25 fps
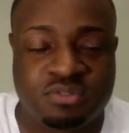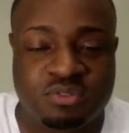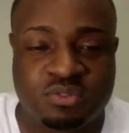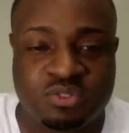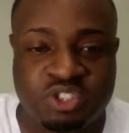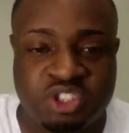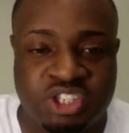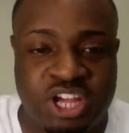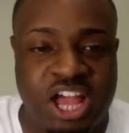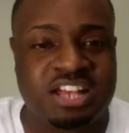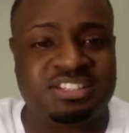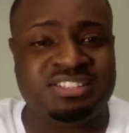
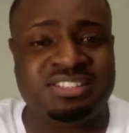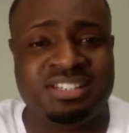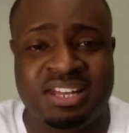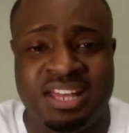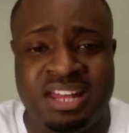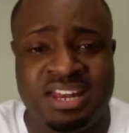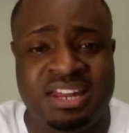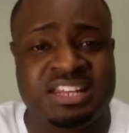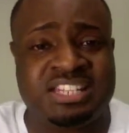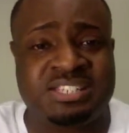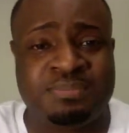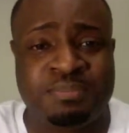
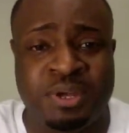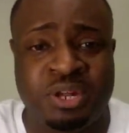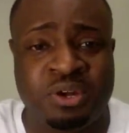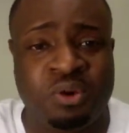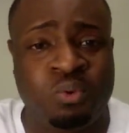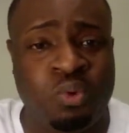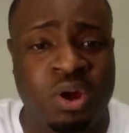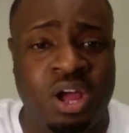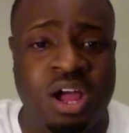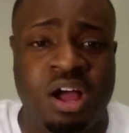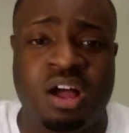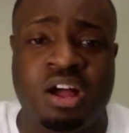Jocelyn has been
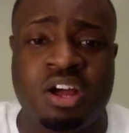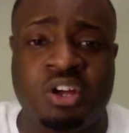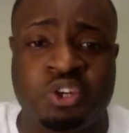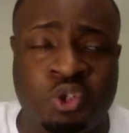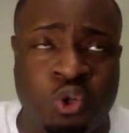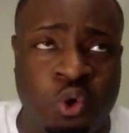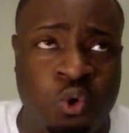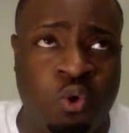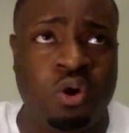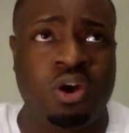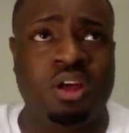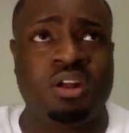around her
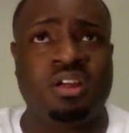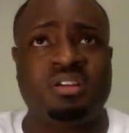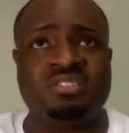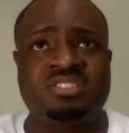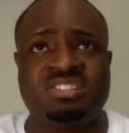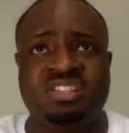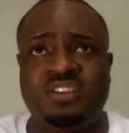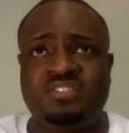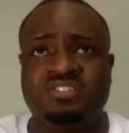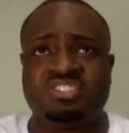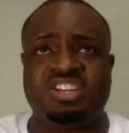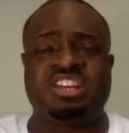daughter.
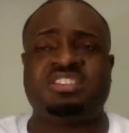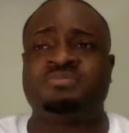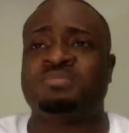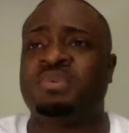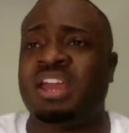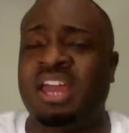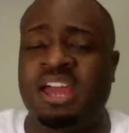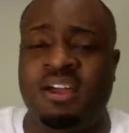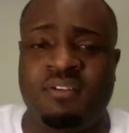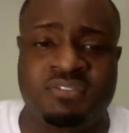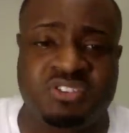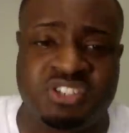Stevie J's
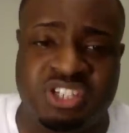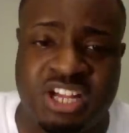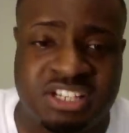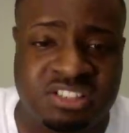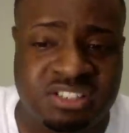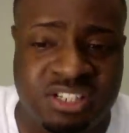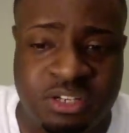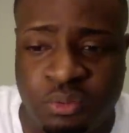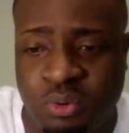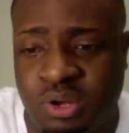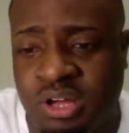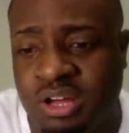been having
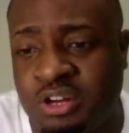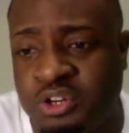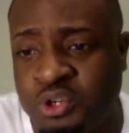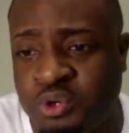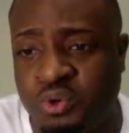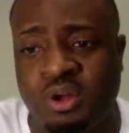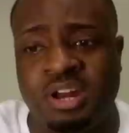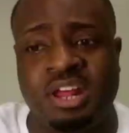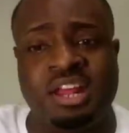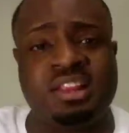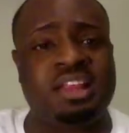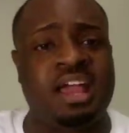Jocelyn around her
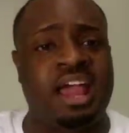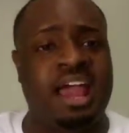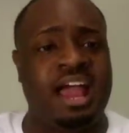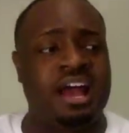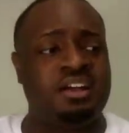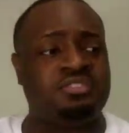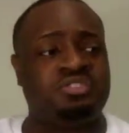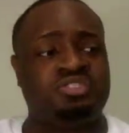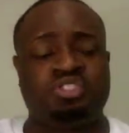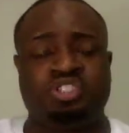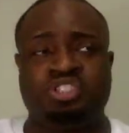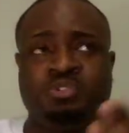daughter at the
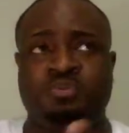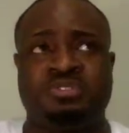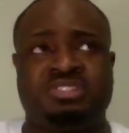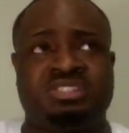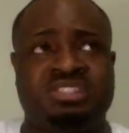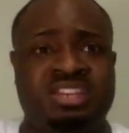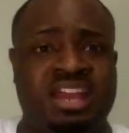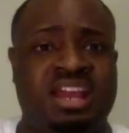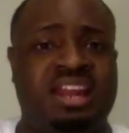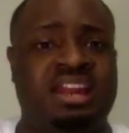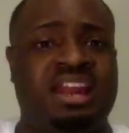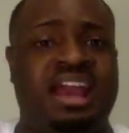house, and she's been
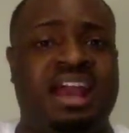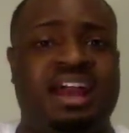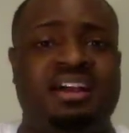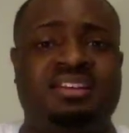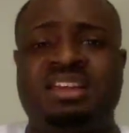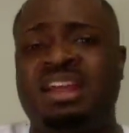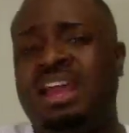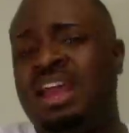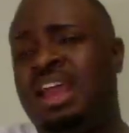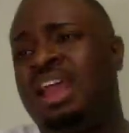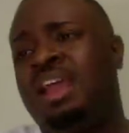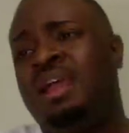staying at the
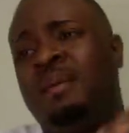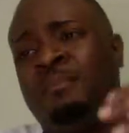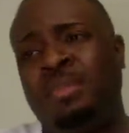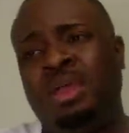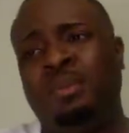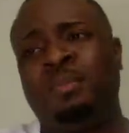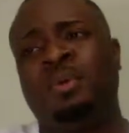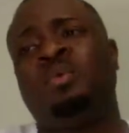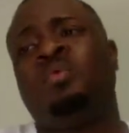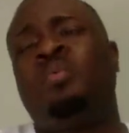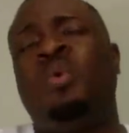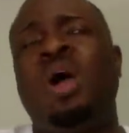house.
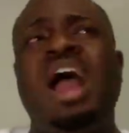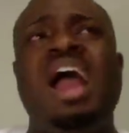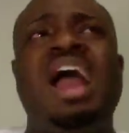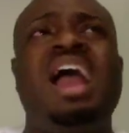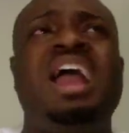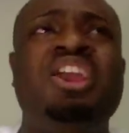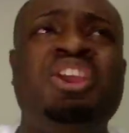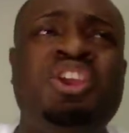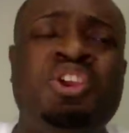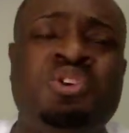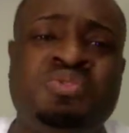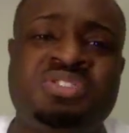Mimi,
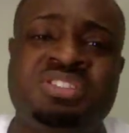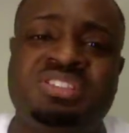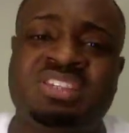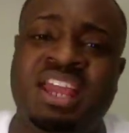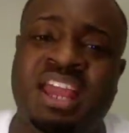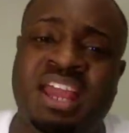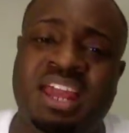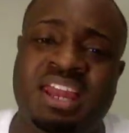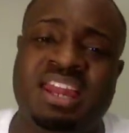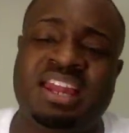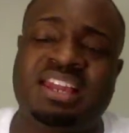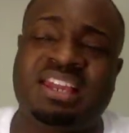why are you
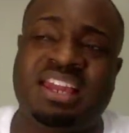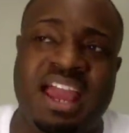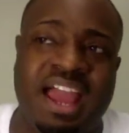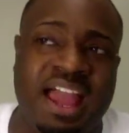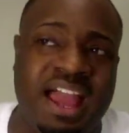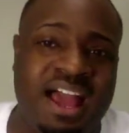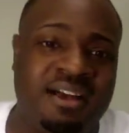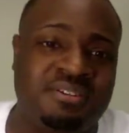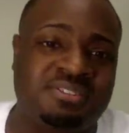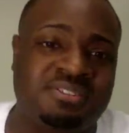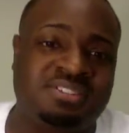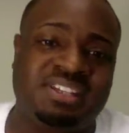staying at the
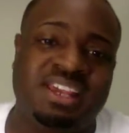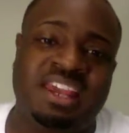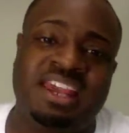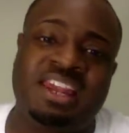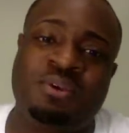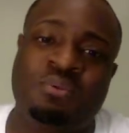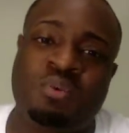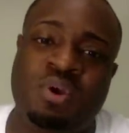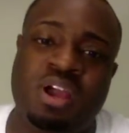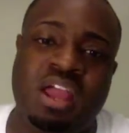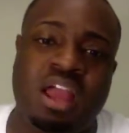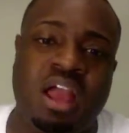house
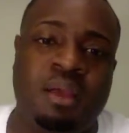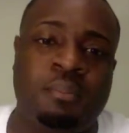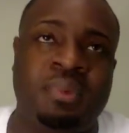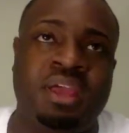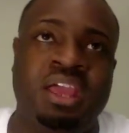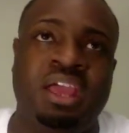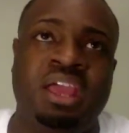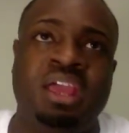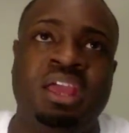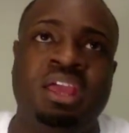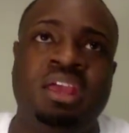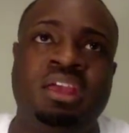anyway? I
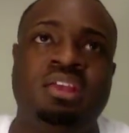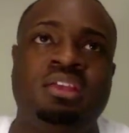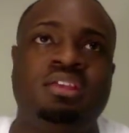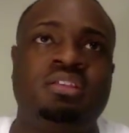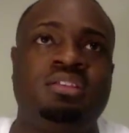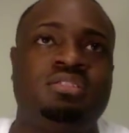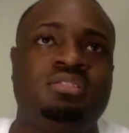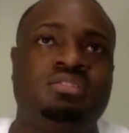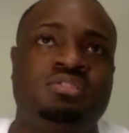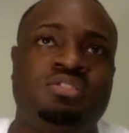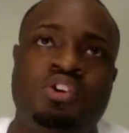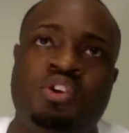mean,
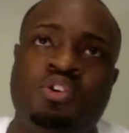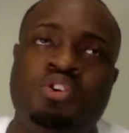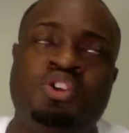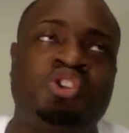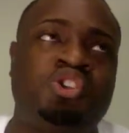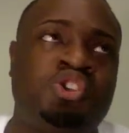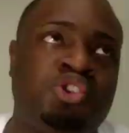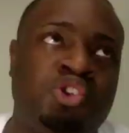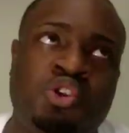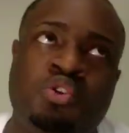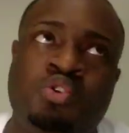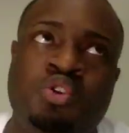you
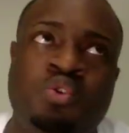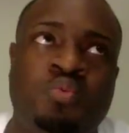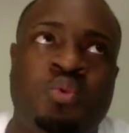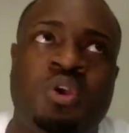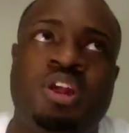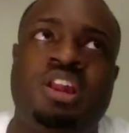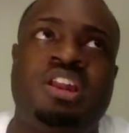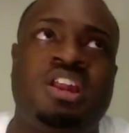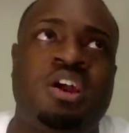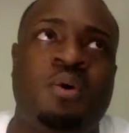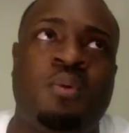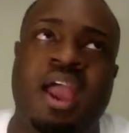
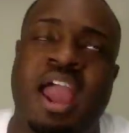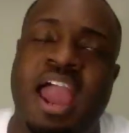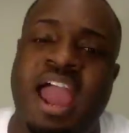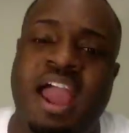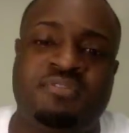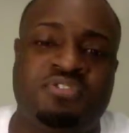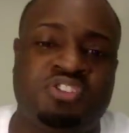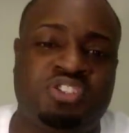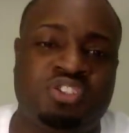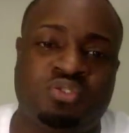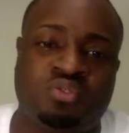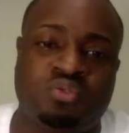really don't
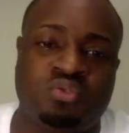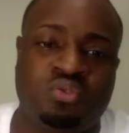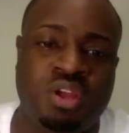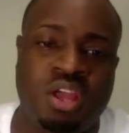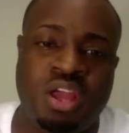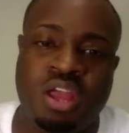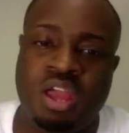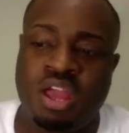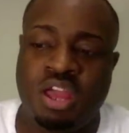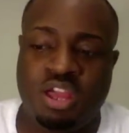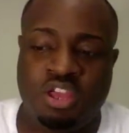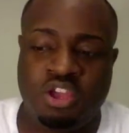have to.
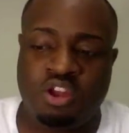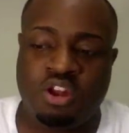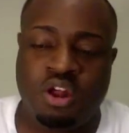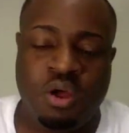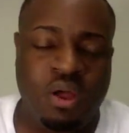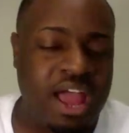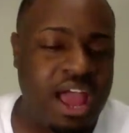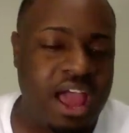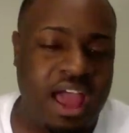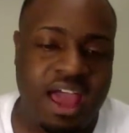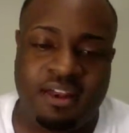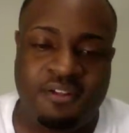
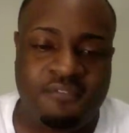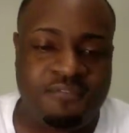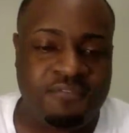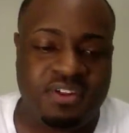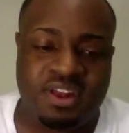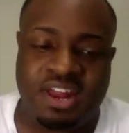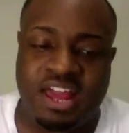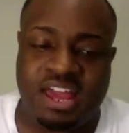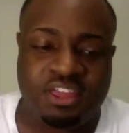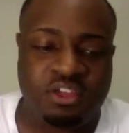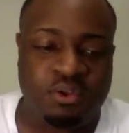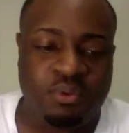I don't
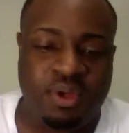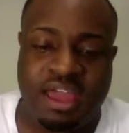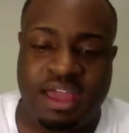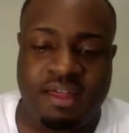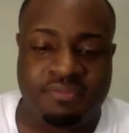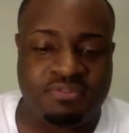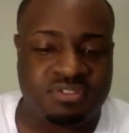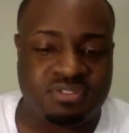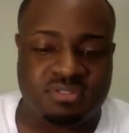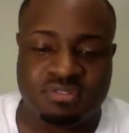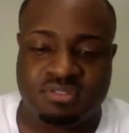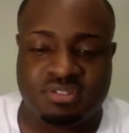feel like you
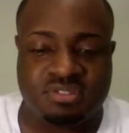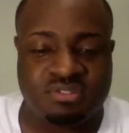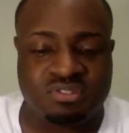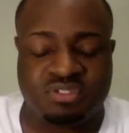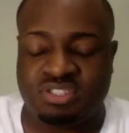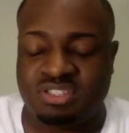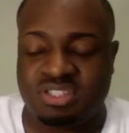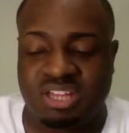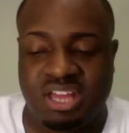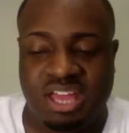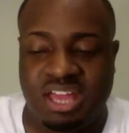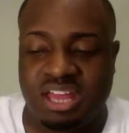have to
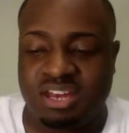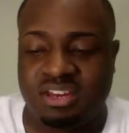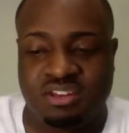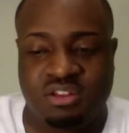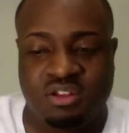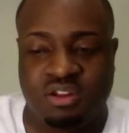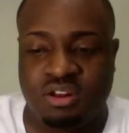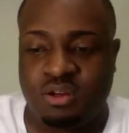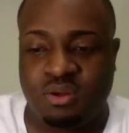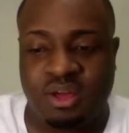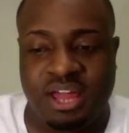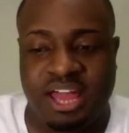stay.
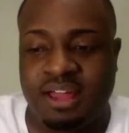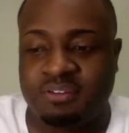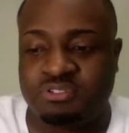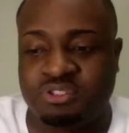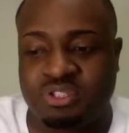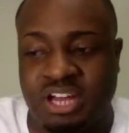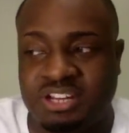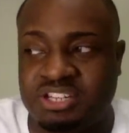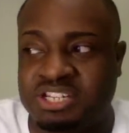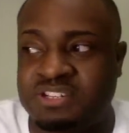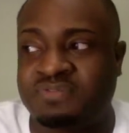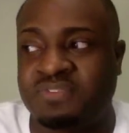You don't have
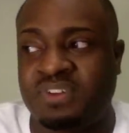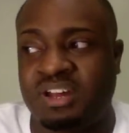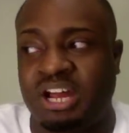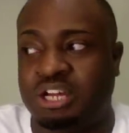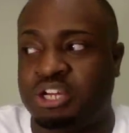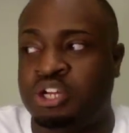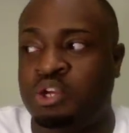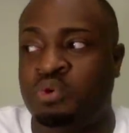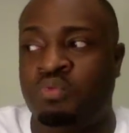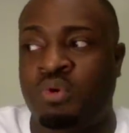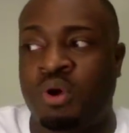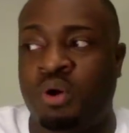to. I just feel
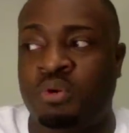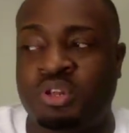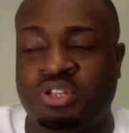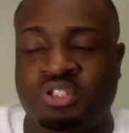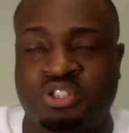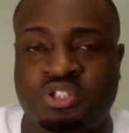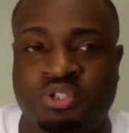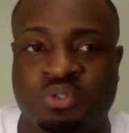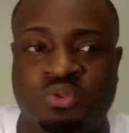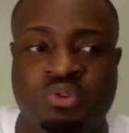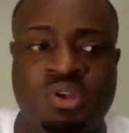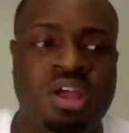like you wanted
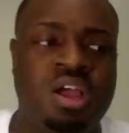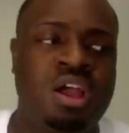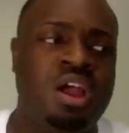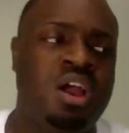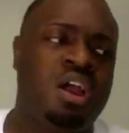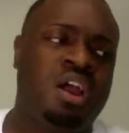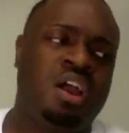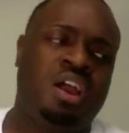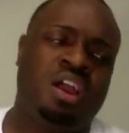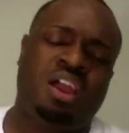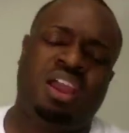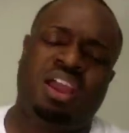to.
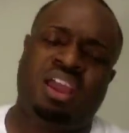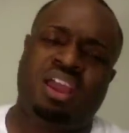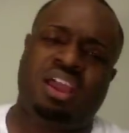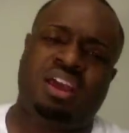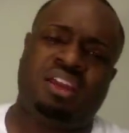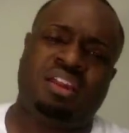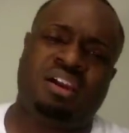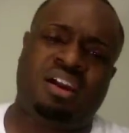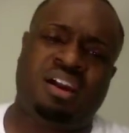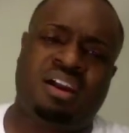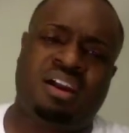And